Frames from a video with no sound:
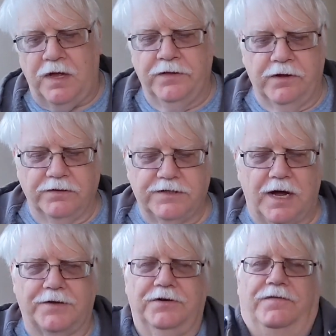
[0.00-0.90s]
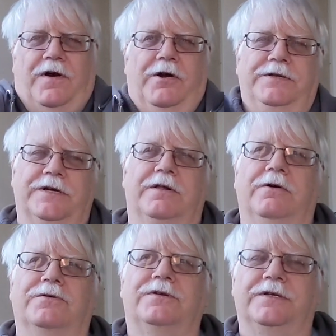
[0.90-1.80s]
The old stock so far is a
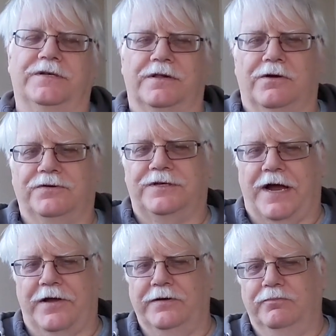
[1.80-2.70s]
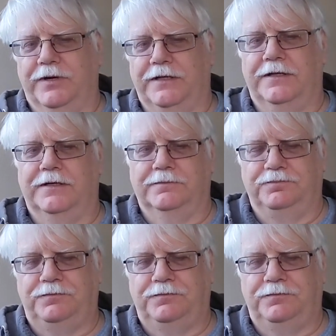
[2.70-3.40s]
close second, but the